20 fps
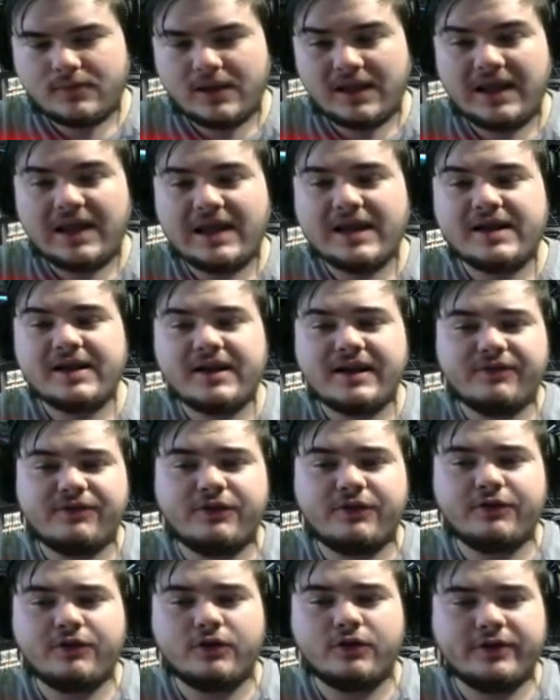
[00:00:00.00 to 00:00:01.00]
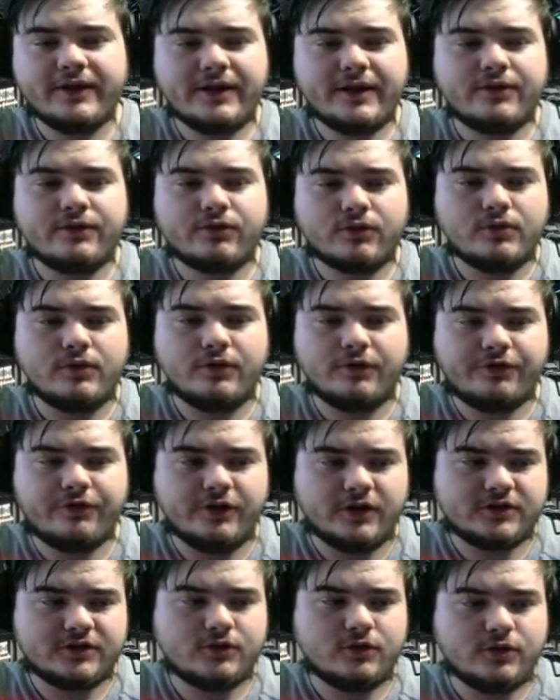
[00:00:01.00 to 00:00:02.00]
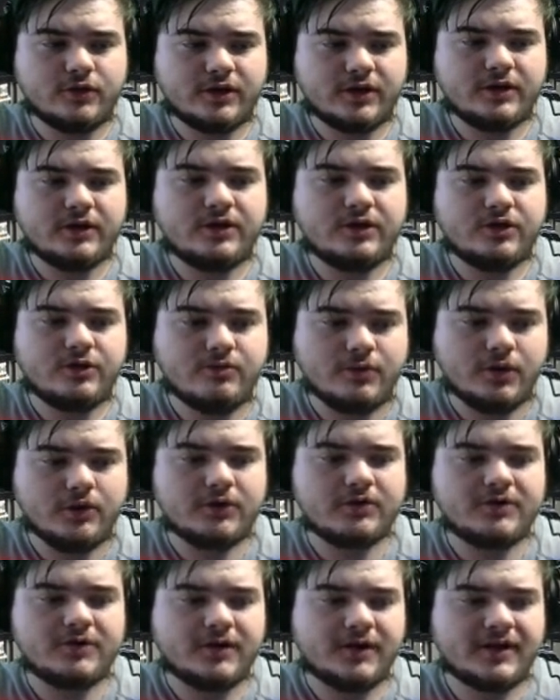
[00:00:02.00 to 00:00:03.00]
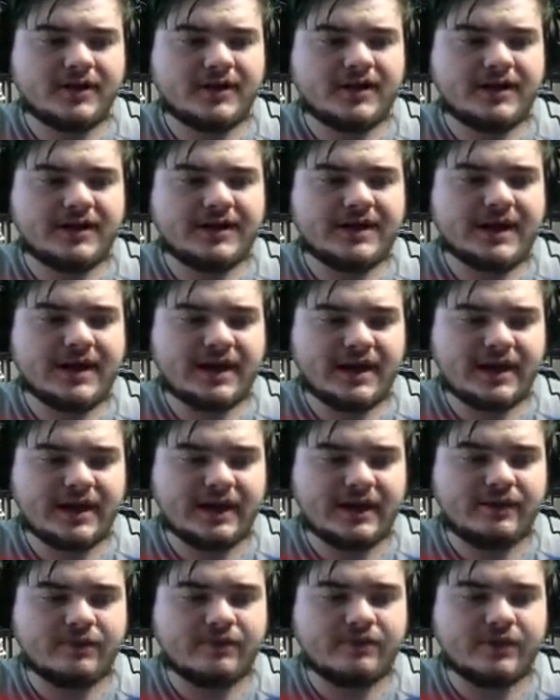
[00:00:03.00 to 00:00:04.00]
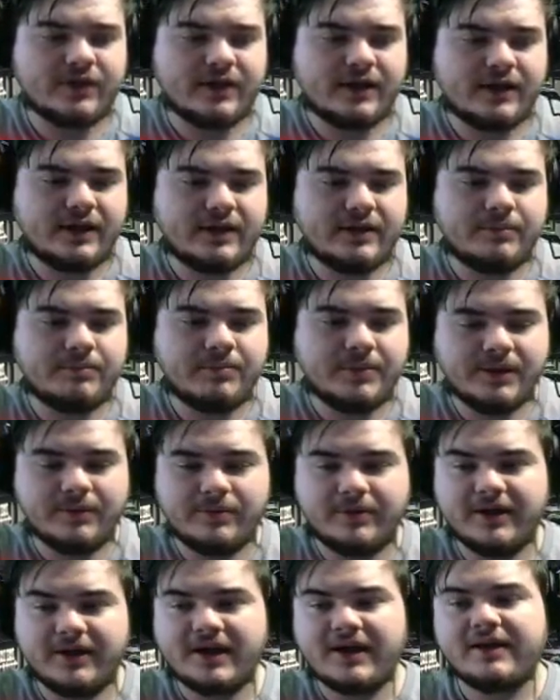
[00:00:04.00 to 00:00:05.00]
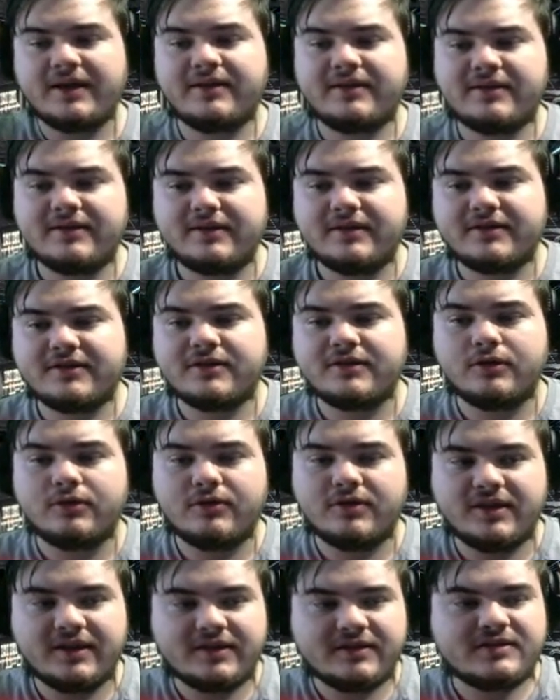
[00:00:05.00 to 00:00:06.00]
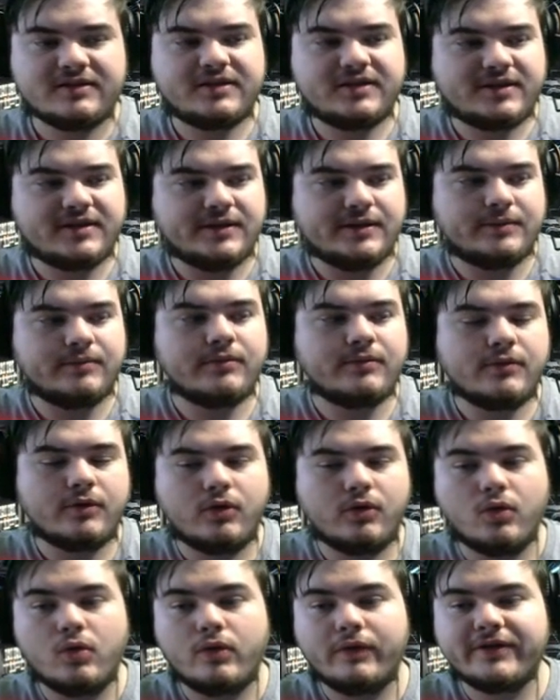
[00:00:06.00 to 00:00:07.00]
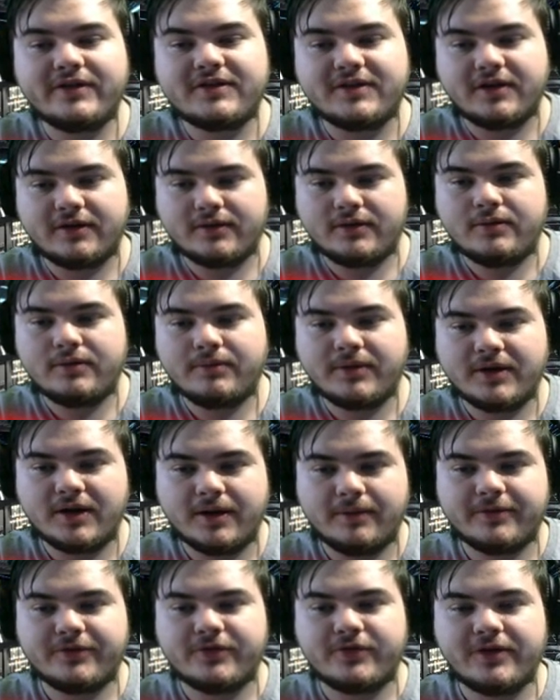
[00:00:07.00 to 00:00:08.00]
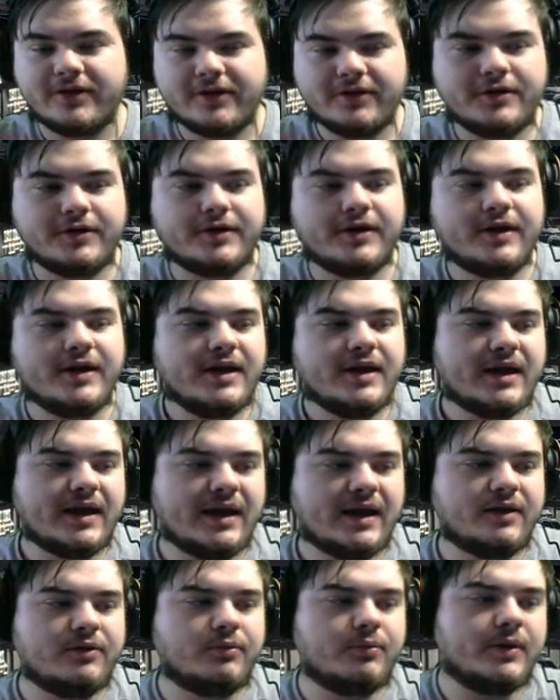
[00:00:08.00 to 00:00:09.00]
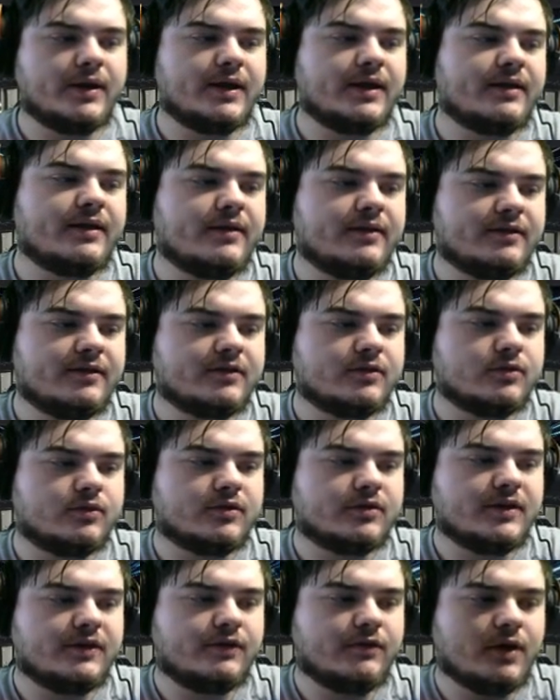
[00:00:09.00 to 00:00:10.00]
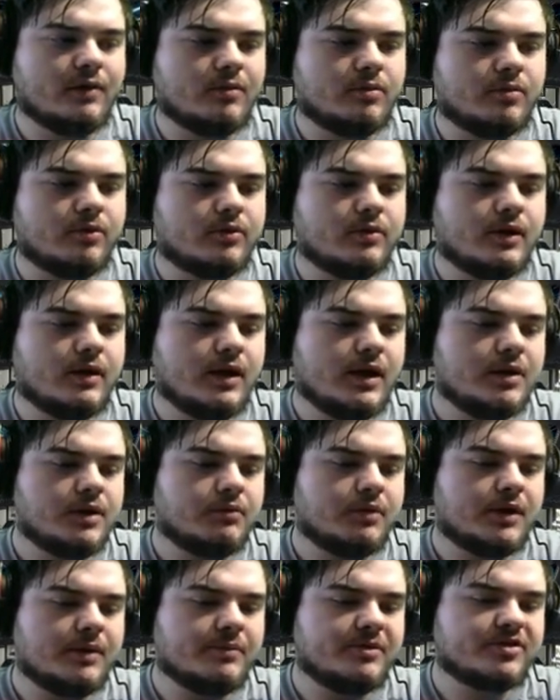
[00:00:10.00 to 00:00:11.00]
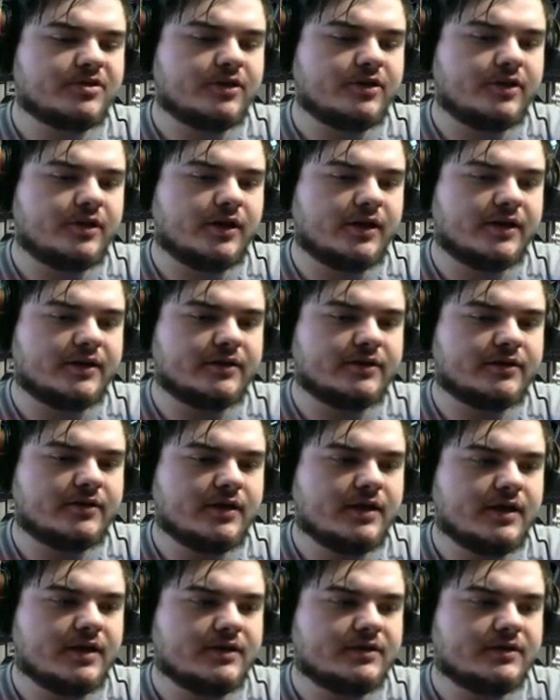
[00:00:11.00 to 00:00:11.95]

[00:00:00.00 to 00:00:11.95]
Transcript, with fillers: And if you've gone down the route of First Order, you most likely have a BB-8. So this team all of a sudden becomes very good. And where is Salty farmable? Well, let me show you guys.